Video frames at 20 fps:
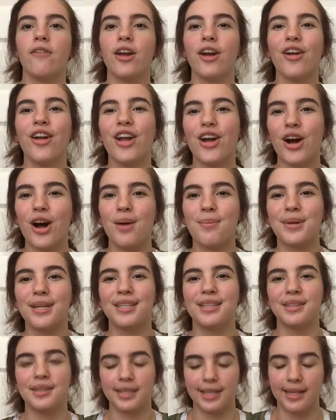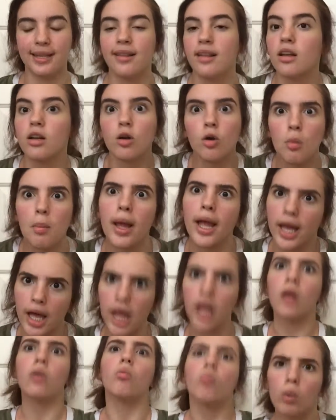very common, oh my
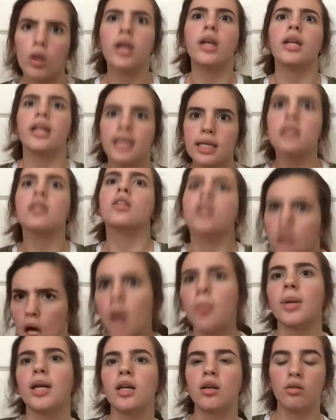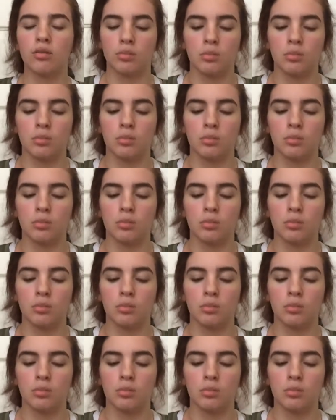god, what is common?